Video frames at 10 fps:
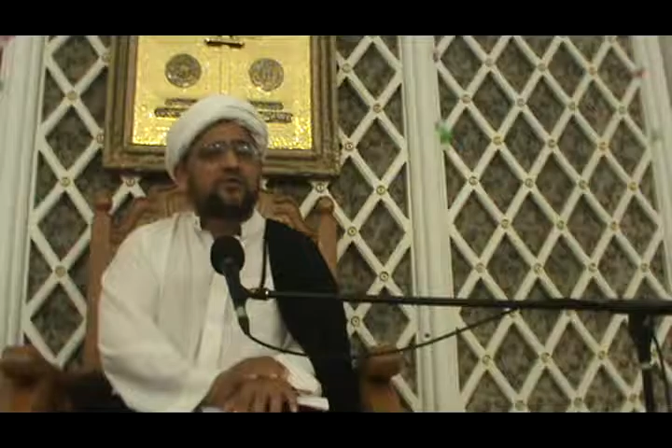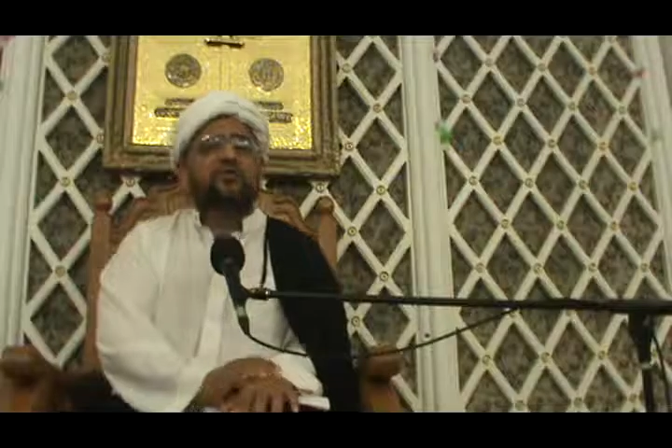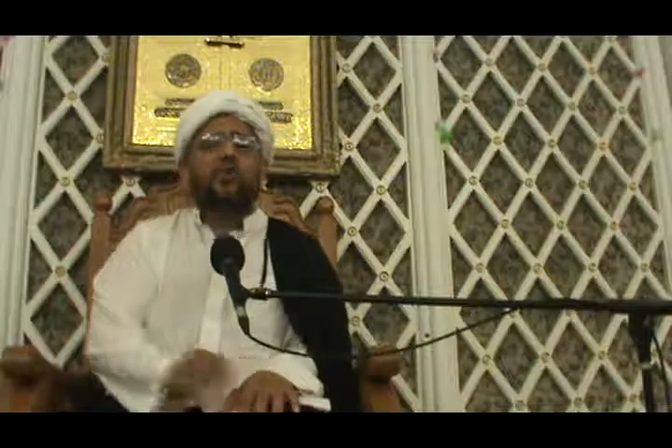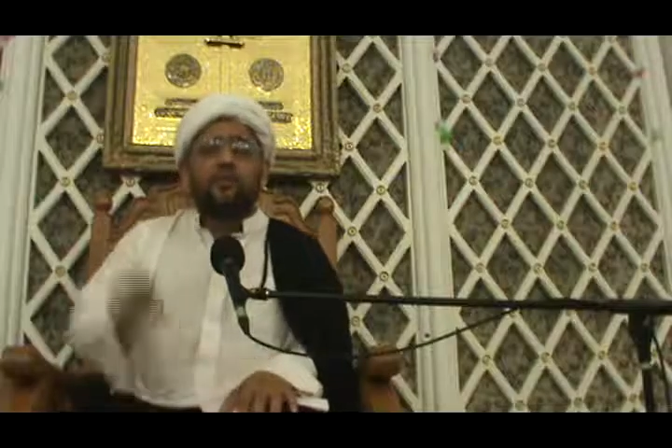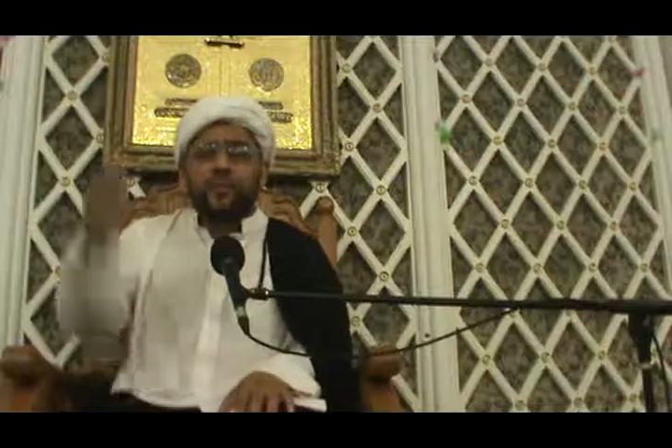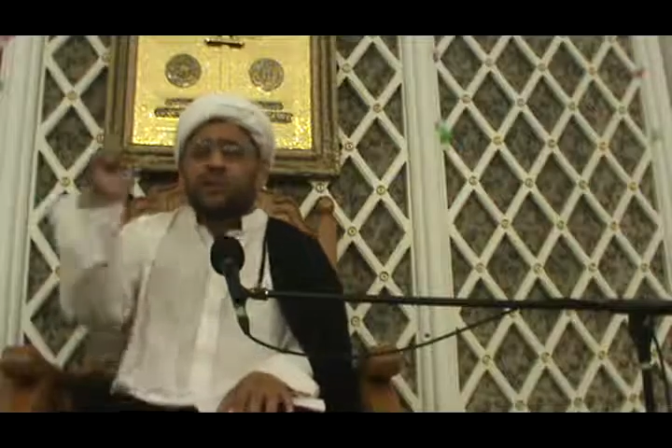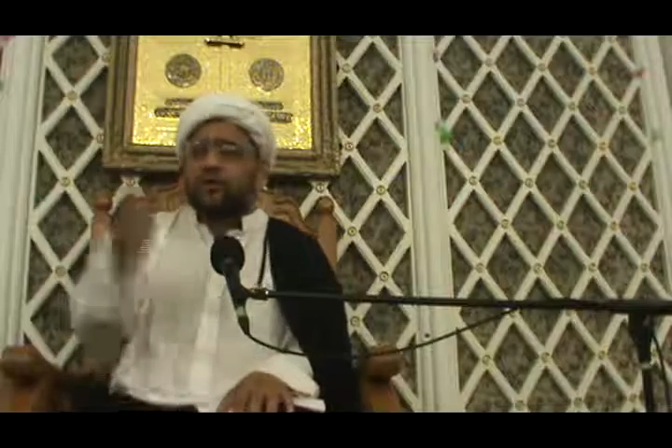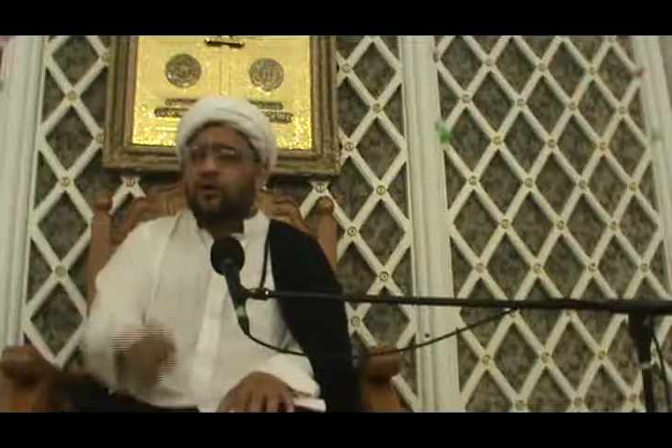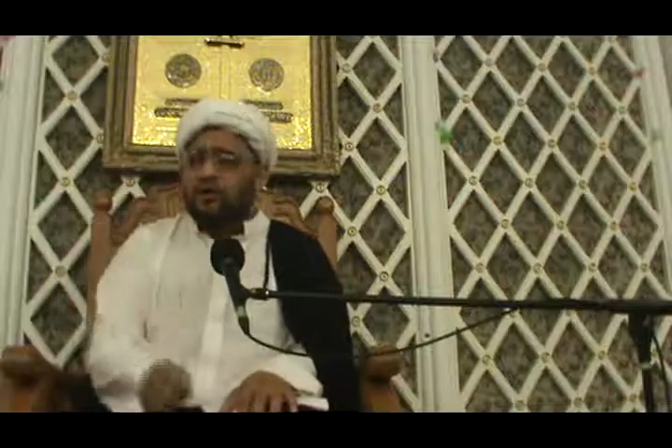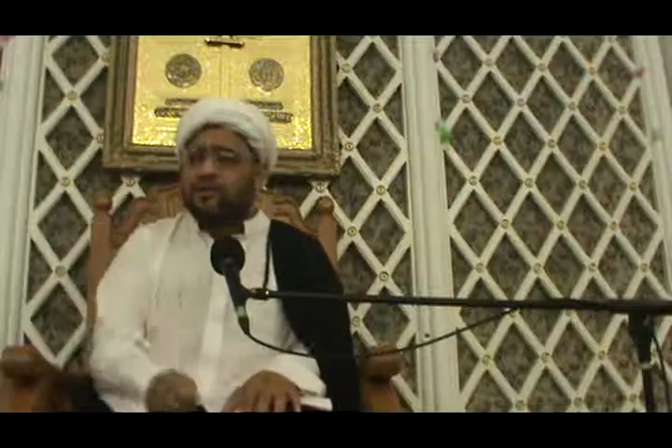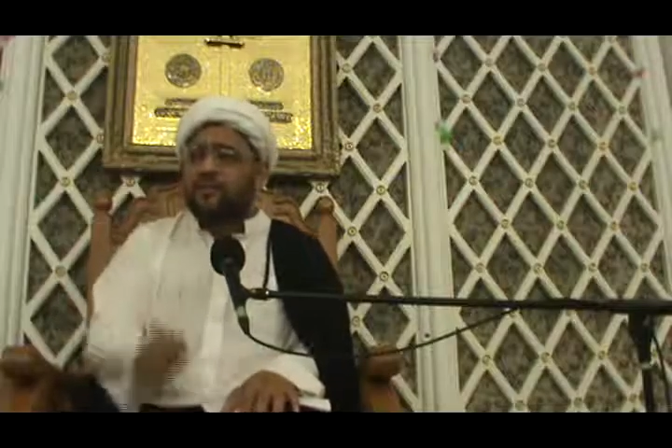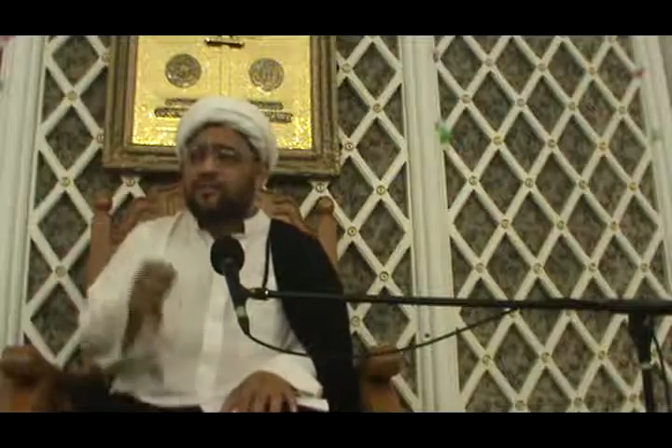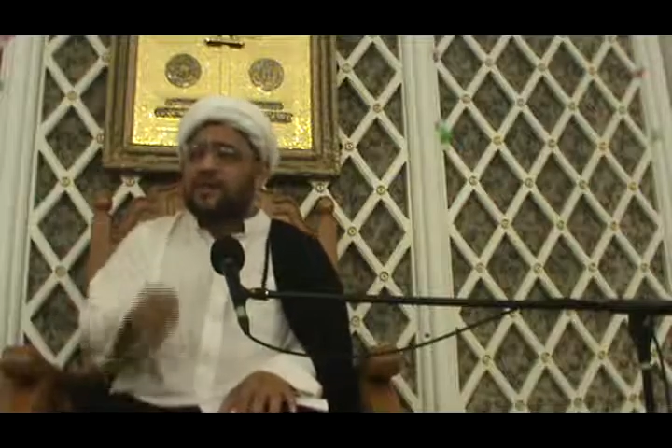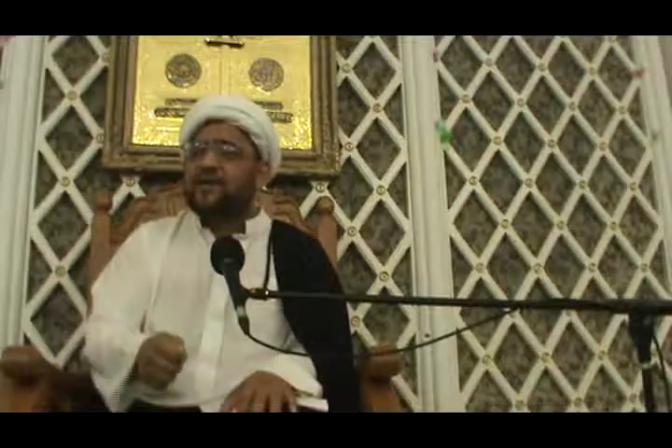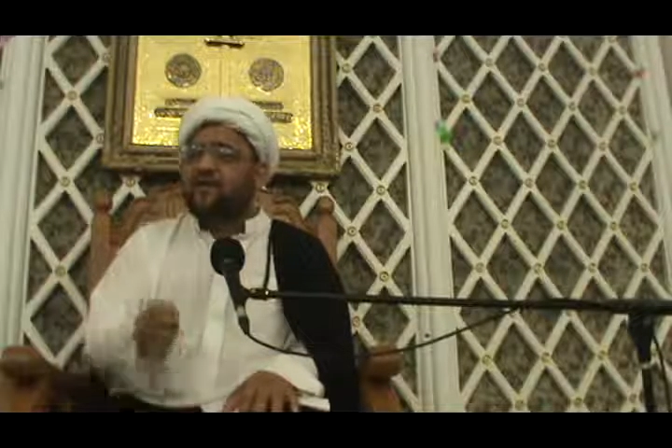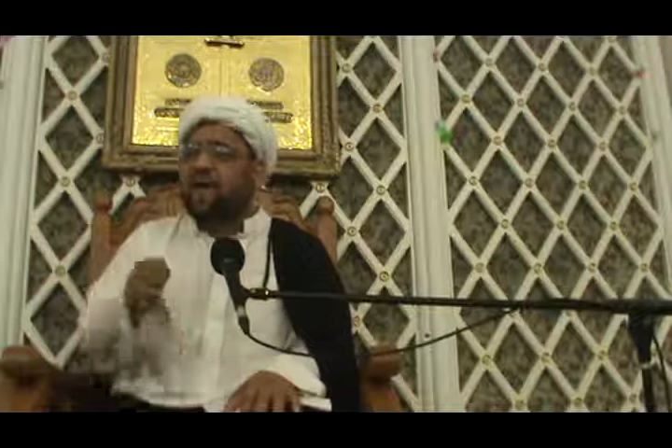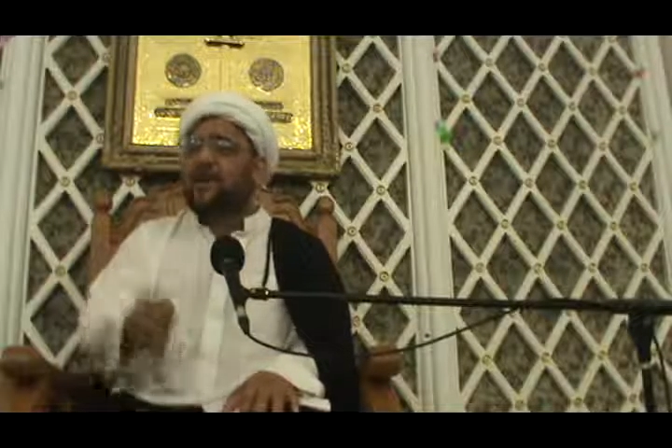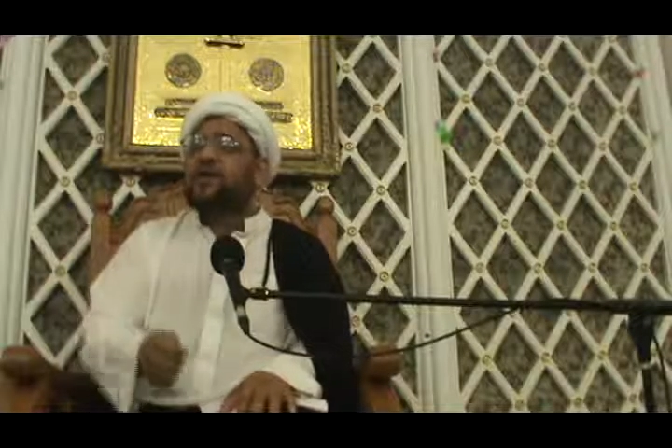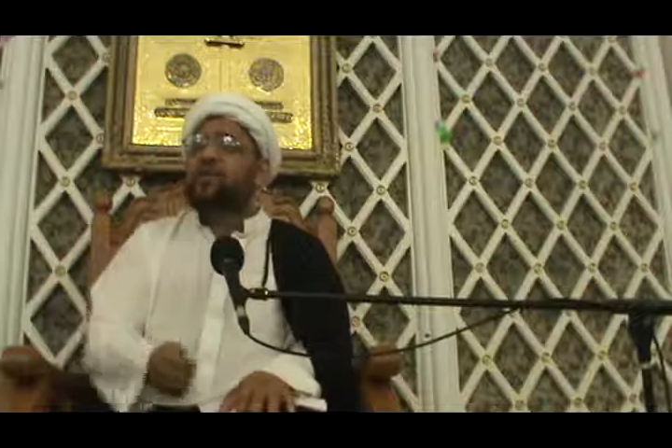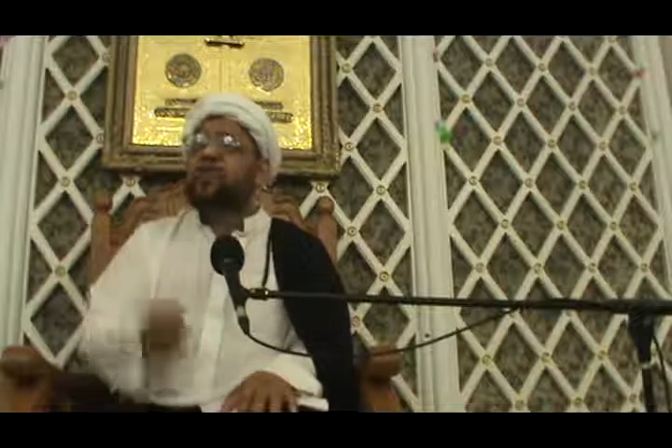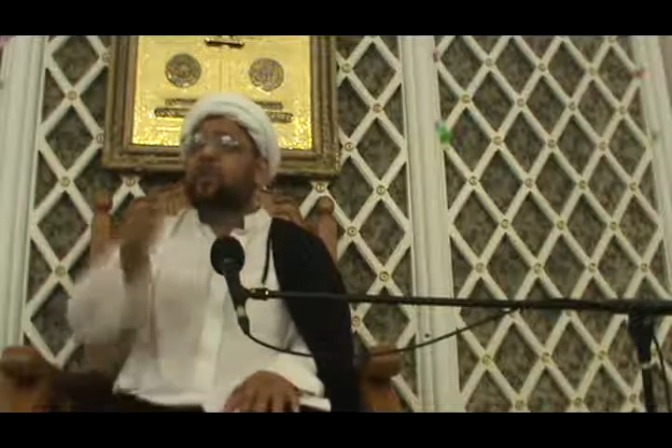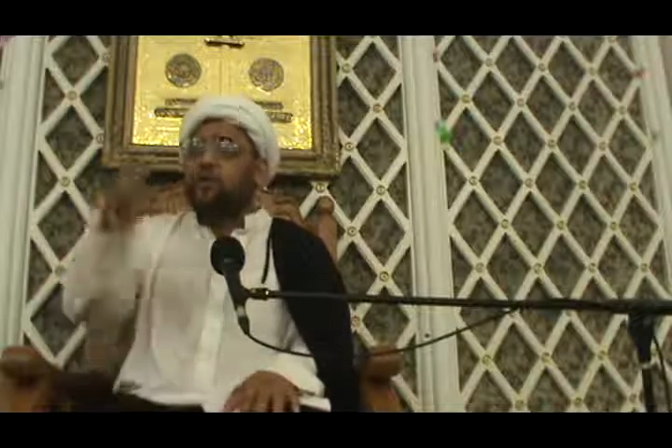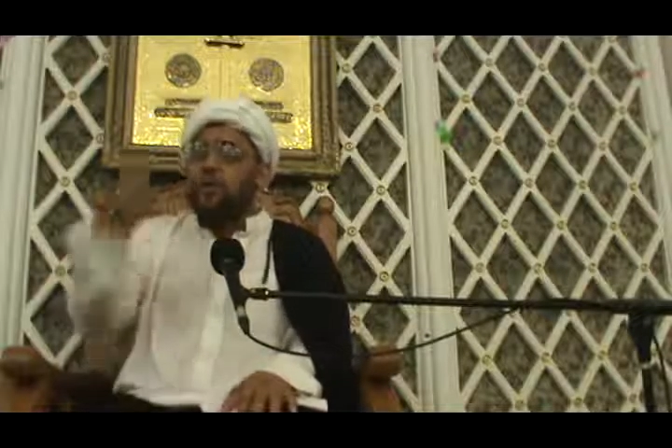So many laws are made. Why? In